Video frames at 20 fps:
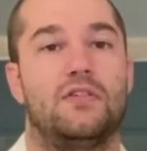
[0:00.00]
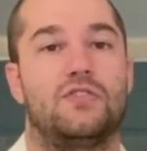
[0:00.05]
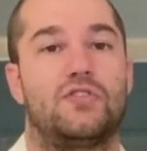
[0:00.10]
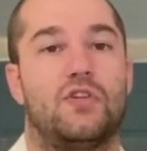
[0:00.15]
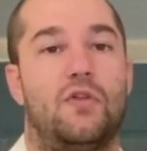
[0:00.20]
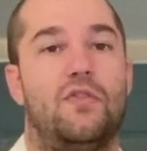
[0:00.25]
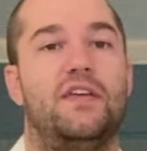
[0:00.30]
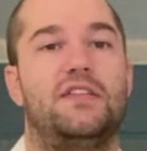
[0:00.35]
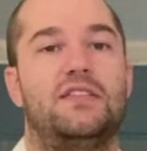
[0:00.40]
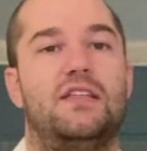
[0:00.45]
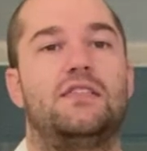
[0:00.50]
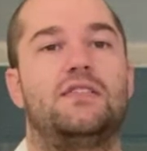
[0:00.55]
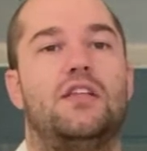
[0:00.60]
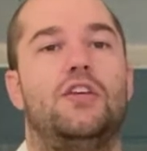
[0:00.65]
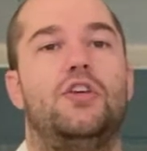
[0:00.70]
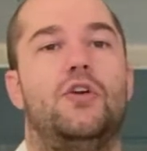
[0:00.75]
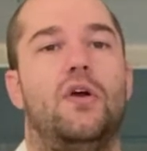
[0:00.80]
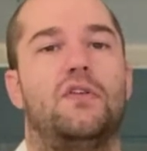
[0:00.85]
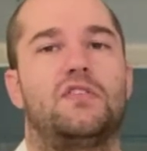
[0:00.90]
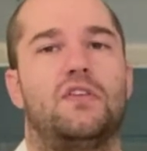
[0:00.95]
So this is the
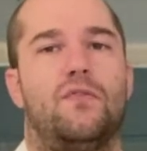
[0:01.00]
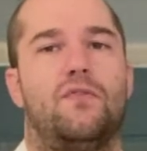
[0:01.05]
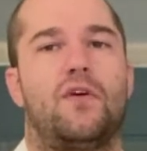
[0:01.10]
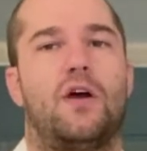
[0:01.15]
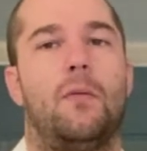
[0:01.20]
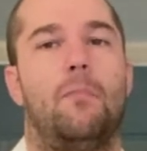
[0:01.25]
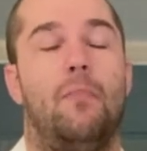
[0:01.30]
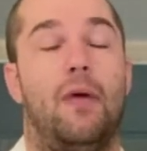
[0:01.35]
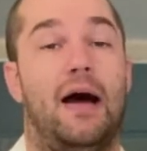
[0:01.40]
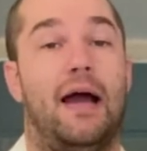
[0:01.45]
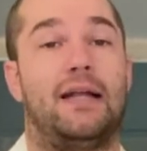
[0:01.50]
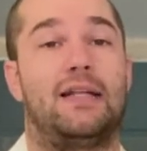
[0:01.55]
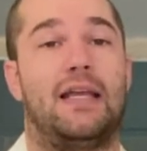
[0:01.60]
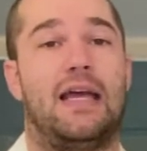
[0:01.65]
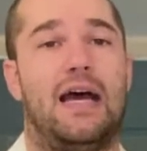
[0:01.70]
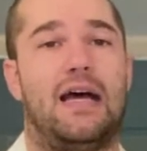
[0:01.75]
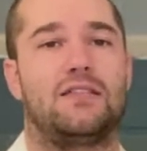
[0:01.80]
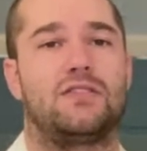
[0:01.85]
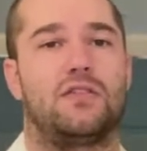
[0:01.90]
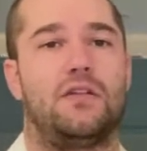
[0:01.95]
use of combined
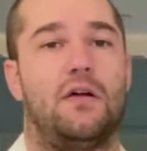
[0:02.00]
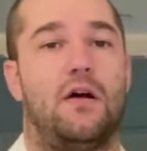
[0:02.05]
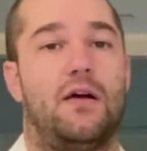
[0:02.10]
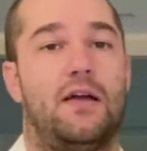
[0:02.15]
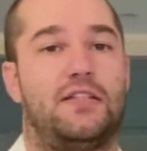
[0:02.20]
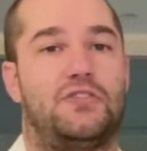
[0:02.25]
gas law.